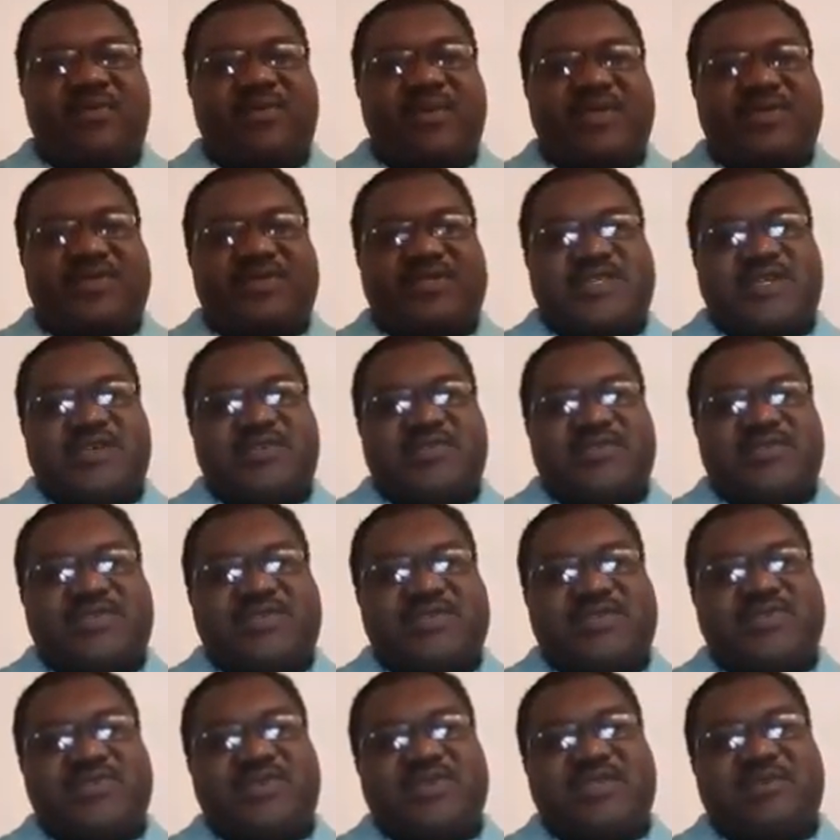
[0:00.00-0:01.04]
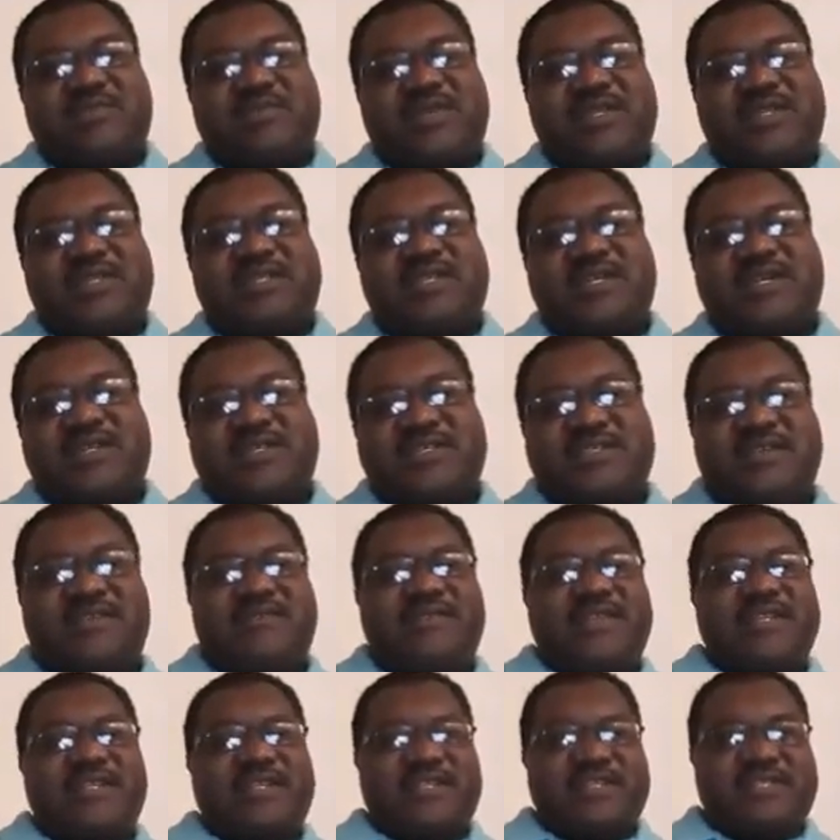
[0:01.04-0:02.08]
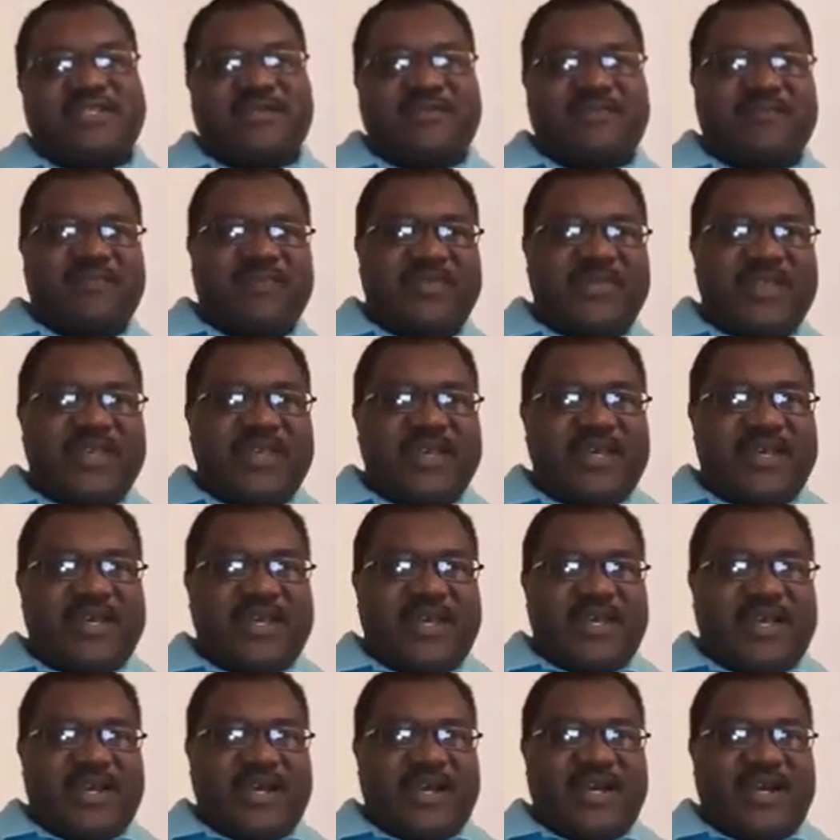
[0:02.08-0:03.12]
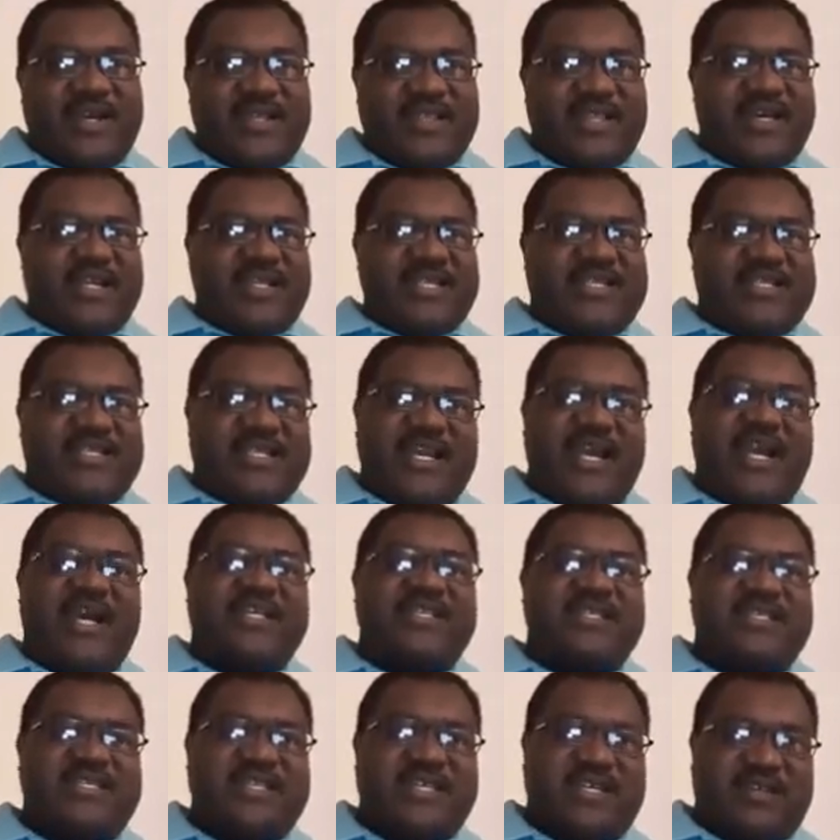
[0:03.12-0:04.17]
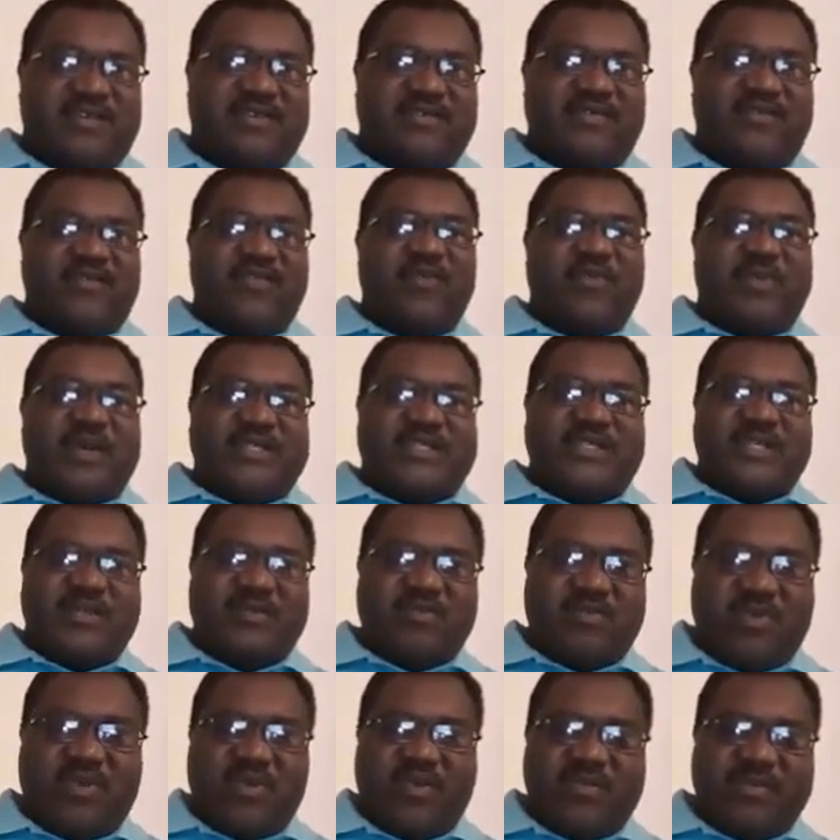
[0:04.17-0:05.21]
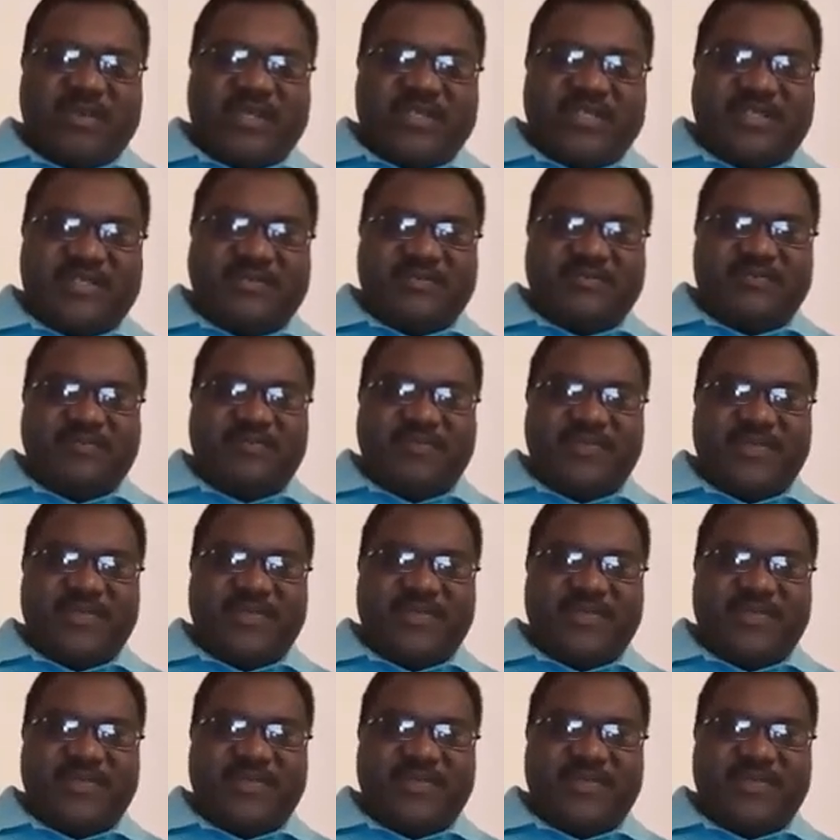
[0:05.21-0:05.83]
went to secondary school in the mid-70s. That is the answer for mass unemployment.